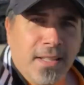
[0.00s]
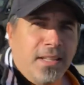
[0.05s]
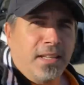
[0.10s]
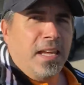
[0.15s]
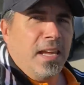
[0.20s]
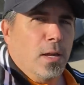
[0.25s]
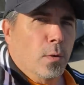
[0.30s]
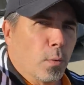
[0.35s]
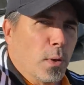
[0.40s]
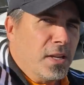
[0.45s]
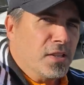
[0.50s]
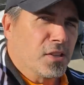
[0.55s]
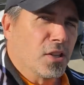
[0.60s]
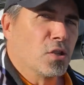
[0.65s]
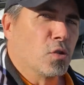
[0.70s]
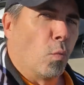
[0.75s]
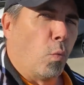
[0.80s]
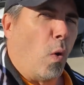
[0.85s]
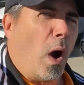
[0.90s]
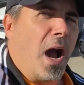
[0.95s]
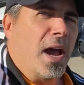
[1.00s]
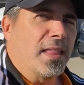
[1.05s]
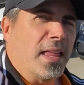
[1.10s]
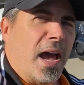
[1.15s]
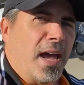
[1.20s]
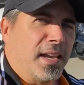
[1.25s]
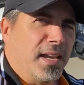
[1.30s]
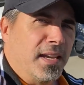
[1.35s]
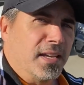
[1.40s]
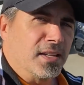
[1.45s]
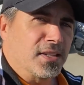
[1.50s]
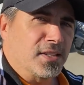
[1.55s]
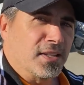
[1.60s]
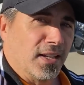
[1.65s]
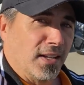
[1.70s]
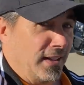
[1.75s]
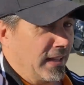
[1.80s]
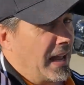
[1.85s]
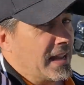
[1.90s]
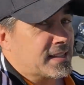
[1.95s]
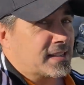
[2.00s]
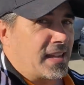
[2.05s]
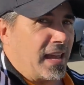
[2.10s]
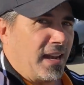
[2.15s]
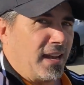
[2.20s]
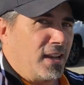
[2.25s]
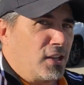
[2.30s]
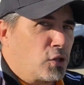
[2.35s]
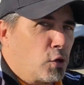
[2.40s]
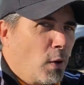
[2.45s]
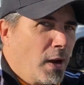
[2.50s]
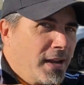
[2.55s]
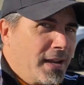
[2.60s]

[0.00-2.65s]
key reasons why that is. Let's get into it